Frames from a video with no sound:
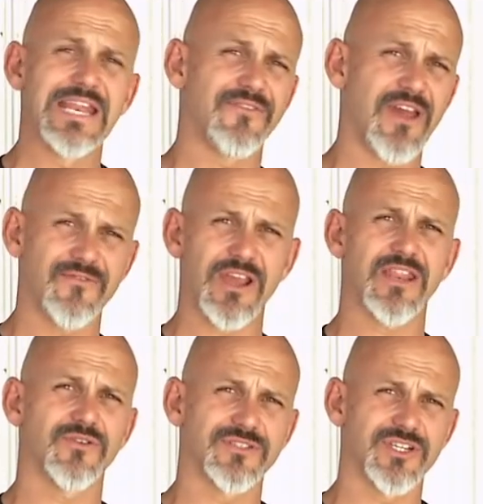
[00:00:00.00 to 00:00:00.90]
And if I ever get
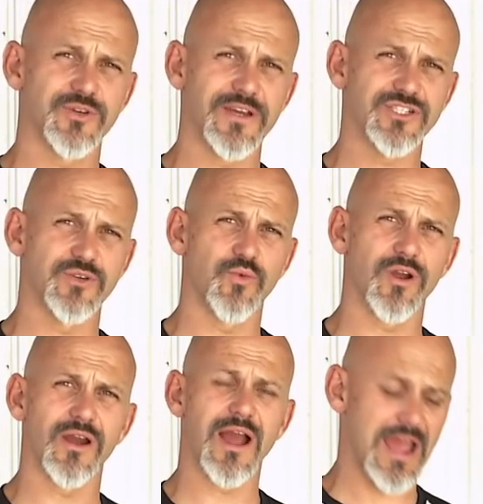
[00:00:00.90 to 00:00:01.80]
into a situation
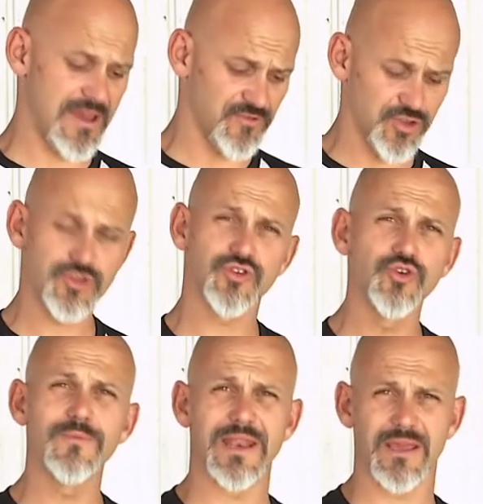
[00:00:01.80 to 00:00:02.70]
where I have
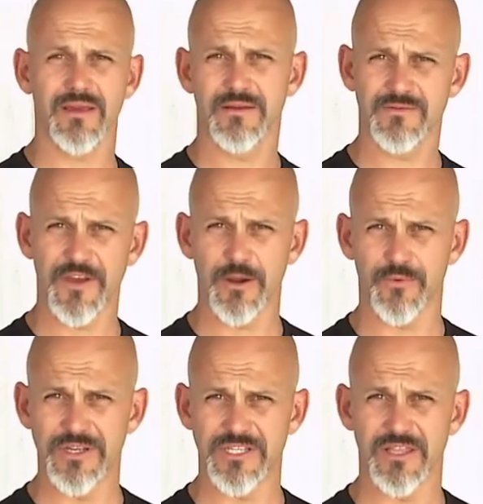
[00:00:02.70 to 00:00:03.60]
too many
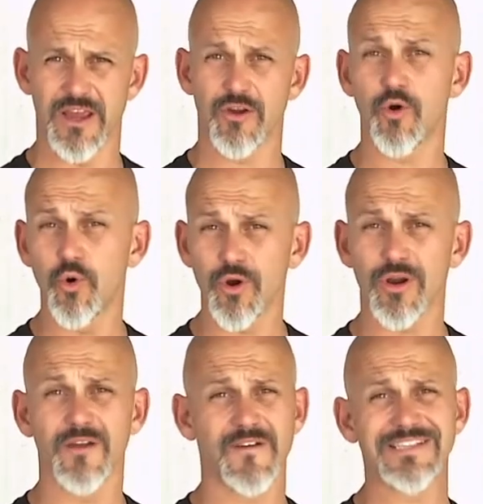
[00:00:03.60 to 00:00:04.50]
fingerprints in there,
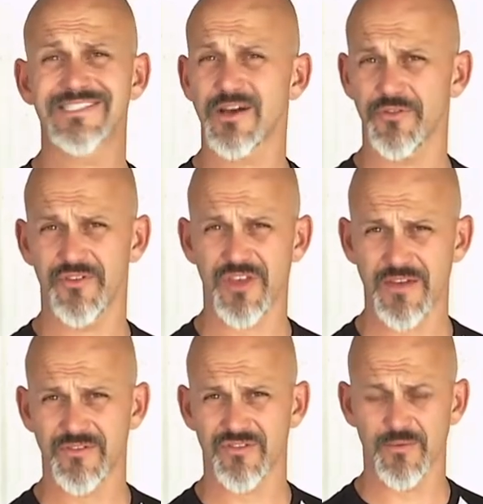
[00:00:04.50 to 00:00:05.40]
or if I sell the
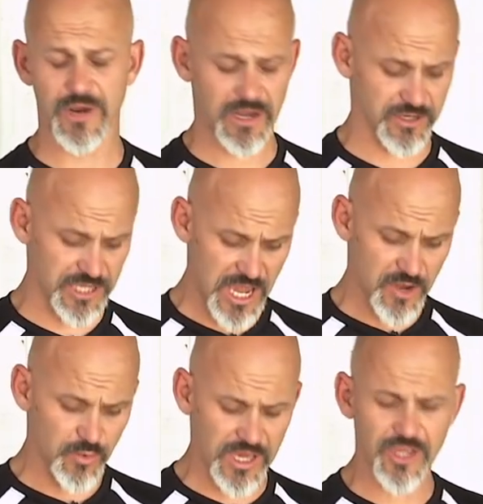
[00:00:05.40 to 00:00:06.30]
safe to someone else,
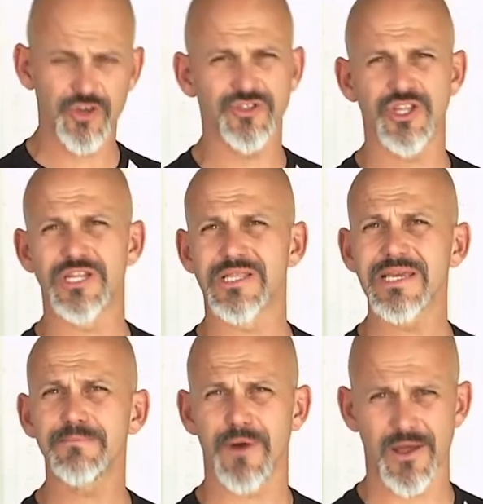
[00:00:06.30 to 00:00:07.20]
we can use the
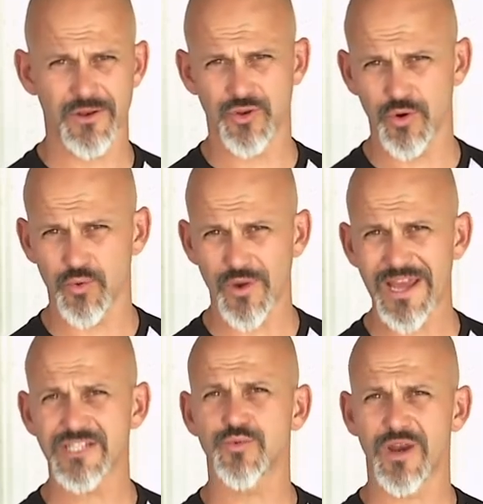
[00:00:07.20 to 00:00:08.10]
delete button to
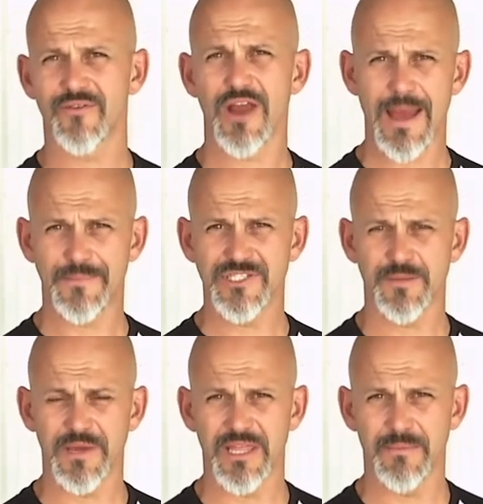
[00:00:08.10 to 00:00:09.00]
erase whatever happens
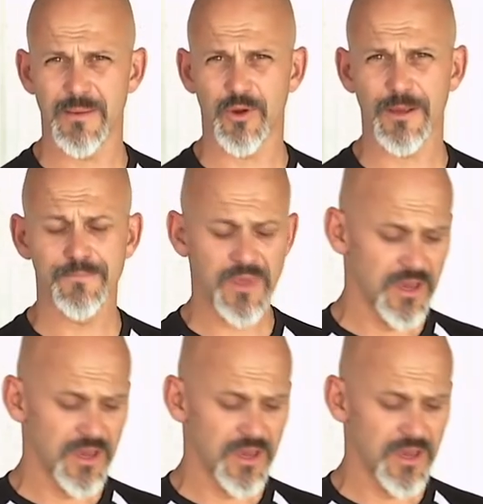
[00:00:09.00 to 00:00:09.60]
to be in the memory.